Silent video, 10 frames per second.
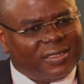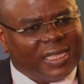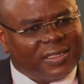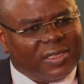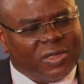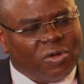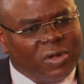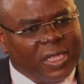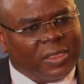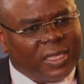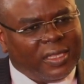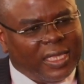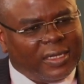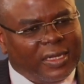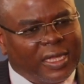That's the only thing
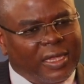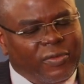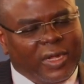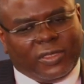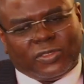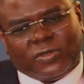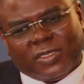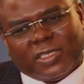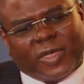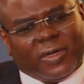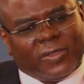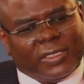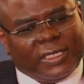that I really stress about.